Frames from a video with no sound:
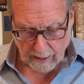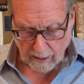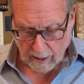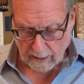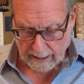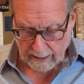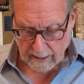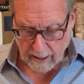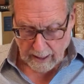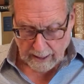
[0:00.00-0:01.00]
All right.
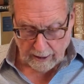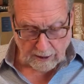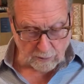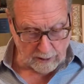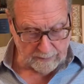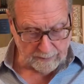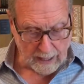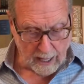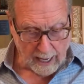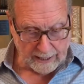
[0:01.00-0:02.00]
Here's one.
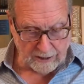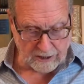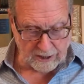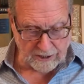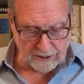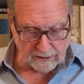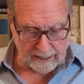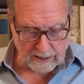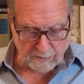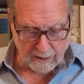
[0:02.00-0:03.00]
I just listened to your latest